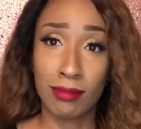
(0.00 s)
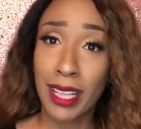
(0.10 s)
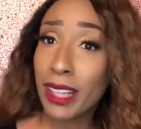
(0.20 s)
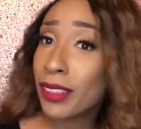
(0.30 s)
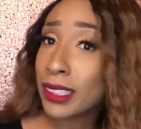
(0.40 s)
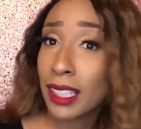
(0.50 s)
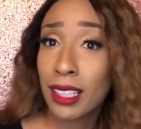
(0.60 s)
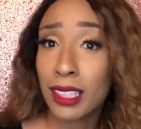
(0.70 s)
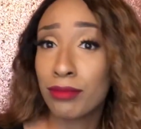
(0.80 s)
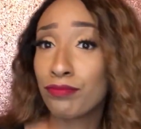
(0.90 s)
Not even a
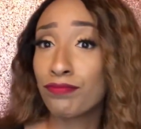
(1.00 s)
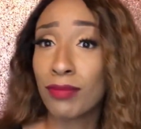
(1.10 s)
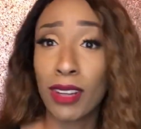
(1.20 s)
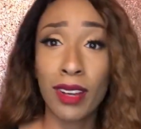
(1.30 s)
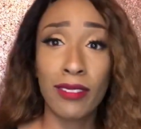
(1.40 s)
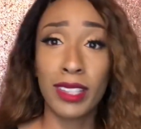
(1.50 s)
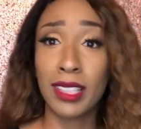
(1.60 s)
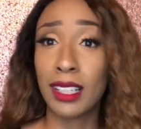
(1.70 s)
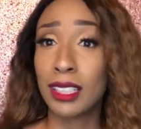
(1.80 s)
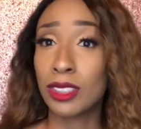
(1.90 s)
tangling. I don't have
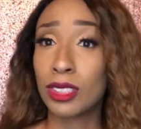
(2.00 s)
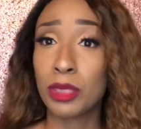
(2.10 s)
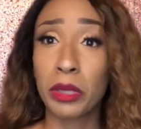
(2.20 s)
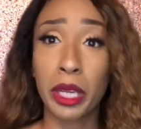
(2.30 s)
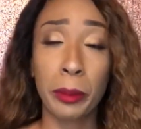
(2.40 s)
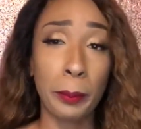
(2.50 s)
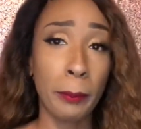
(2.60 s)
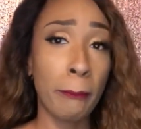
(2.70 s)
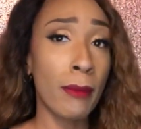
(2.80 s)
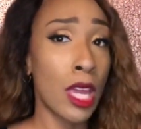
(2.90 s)
any cons on this wig.
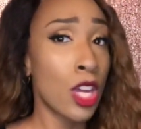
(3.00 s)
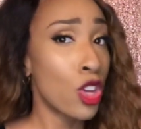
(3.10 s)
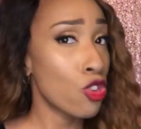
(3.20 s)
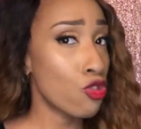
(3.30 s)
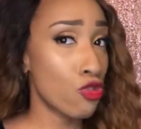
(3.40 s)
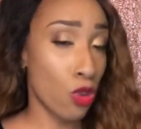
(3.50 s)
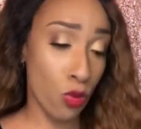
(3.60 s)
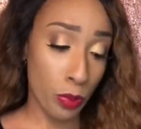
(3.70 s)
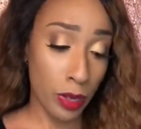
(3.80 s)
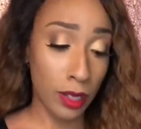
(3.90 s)

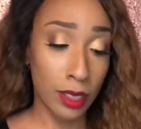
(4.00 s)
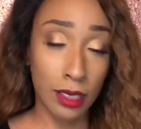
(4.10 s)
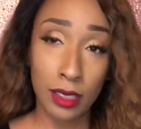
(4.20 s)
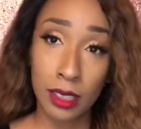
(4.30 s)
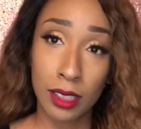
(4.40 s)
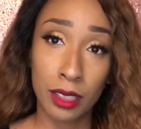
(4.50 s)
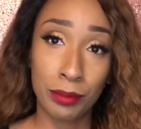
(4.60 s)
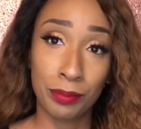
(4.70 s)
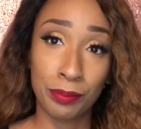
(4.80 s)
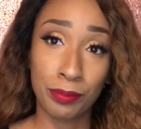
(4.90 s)
Nope.
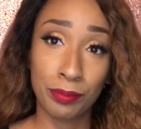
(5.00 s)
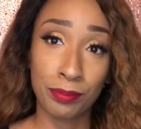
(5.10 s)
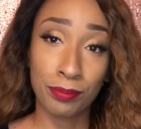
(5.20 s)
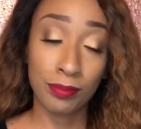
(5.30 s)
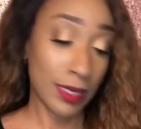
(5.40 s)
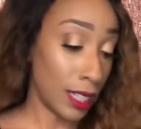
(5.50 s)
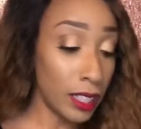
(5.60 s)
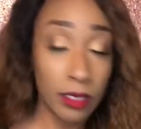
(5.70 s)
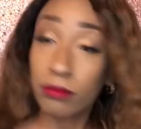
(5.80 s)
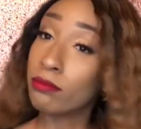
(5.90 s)

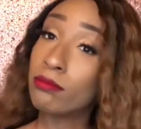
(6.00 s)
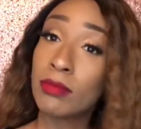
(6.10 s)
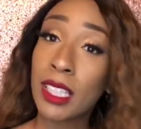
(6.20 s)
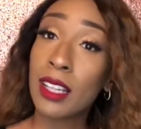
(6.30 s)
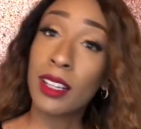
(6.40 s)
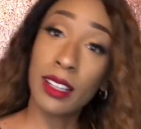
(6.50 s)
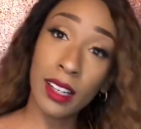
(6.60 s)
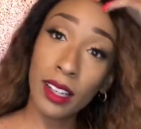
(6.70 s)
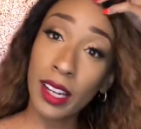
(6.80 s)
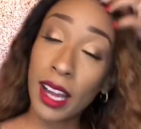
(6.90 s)
None.
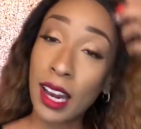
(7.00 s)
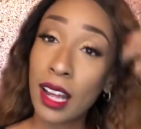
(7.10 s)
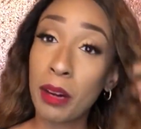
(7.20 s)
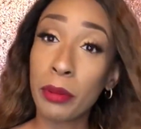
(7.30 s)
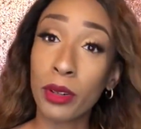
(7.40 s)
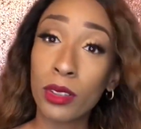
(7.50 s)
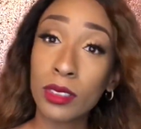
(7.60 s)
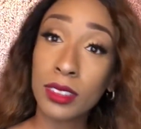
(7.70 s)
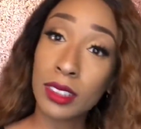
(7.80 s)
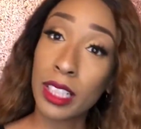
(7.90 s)
I got a lot of
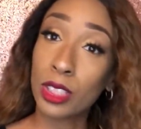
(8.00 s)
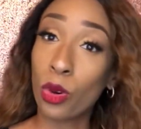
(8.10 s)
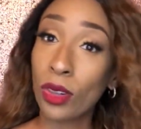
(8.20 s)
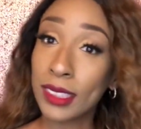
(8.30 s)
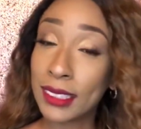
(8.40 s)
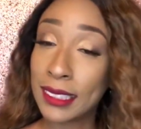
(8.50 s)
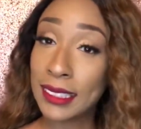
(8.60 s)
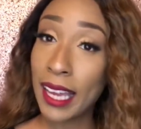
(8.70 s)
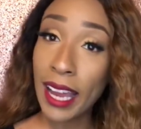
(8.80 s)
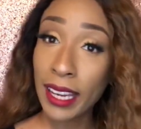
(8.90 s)
pros. It's gorgeous
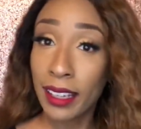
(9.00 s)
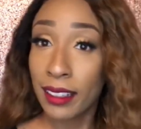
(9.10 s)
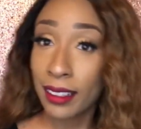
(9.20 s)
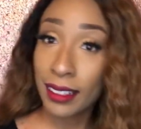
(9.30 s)
as heck.